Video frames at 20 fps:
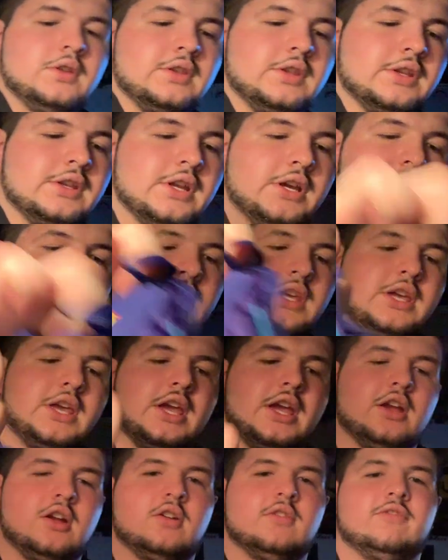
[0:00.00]
the Nike
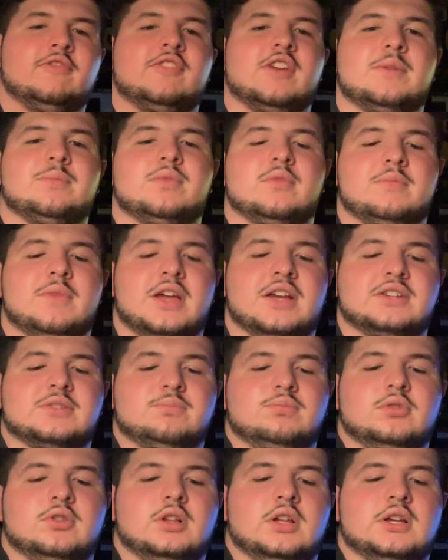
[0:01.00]
Air Vapor Max
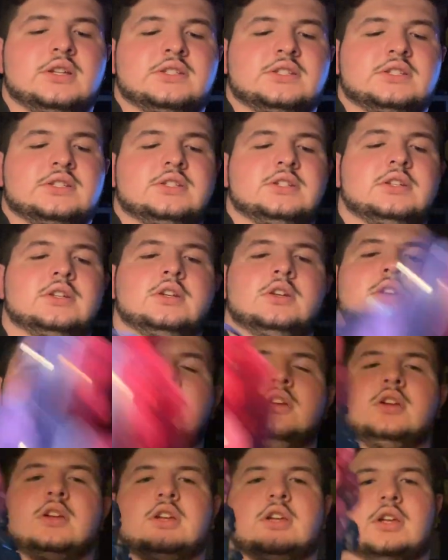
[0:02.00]
Plus
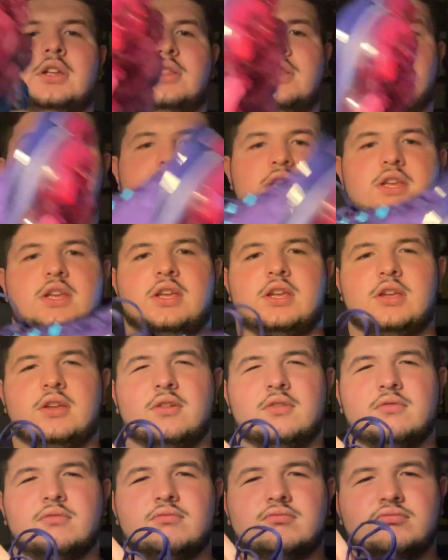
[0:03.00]
in the,
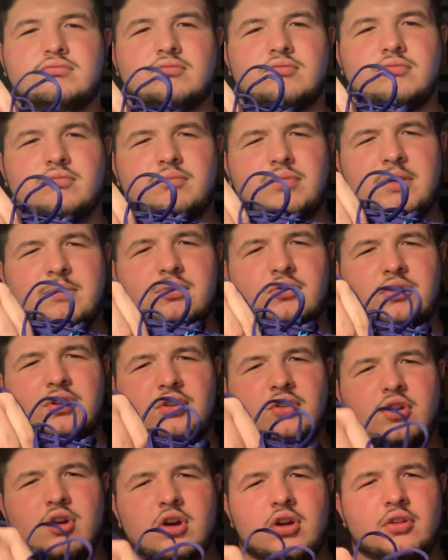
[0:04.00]
people
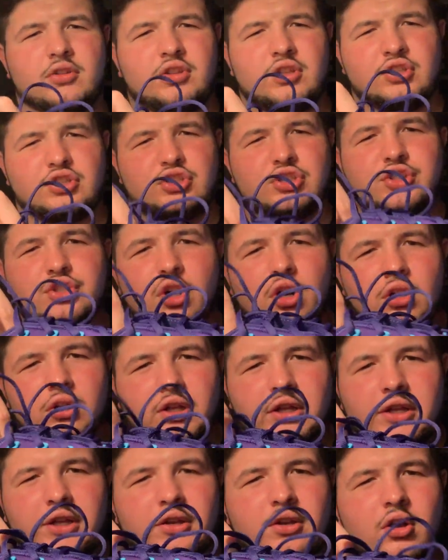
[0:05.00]
can call it the
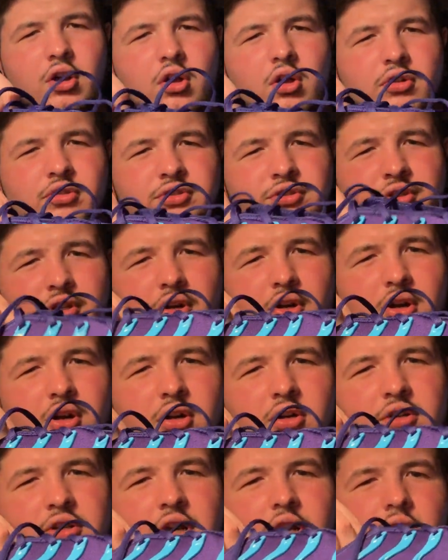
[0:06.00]
Charlotte
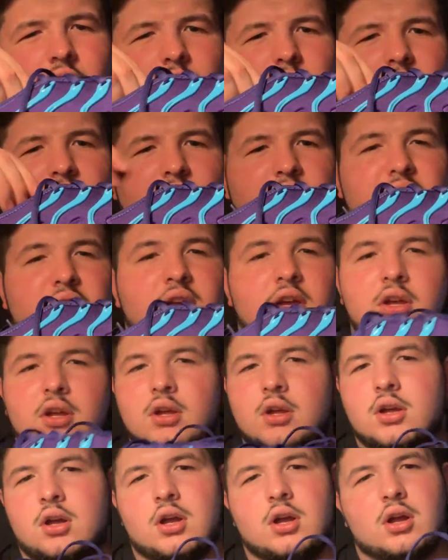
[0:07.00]
All-Star colorway,
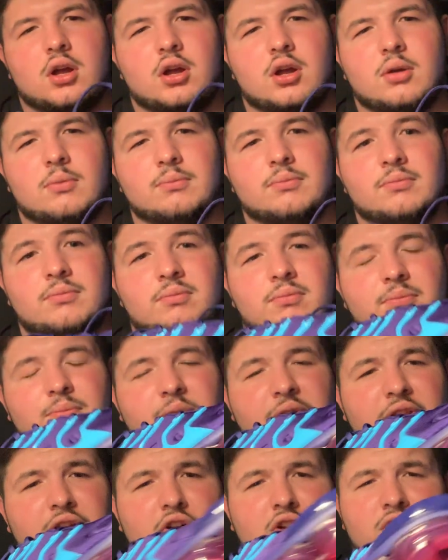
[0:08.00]
um,
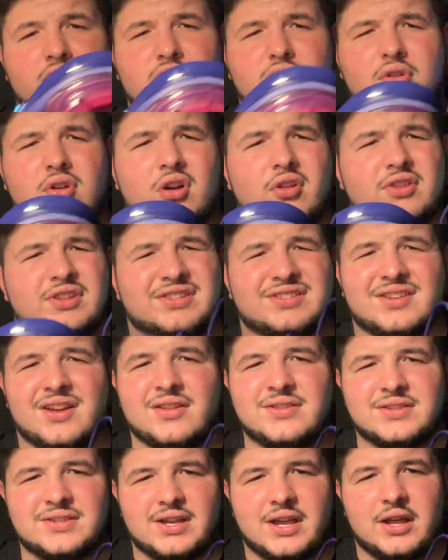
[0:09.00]
but they're also called the
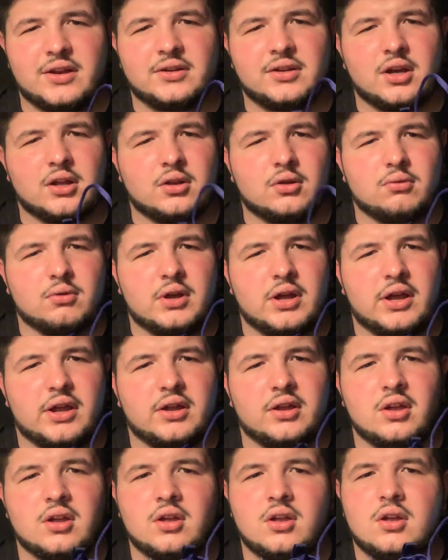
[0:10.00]
Sunset colorway.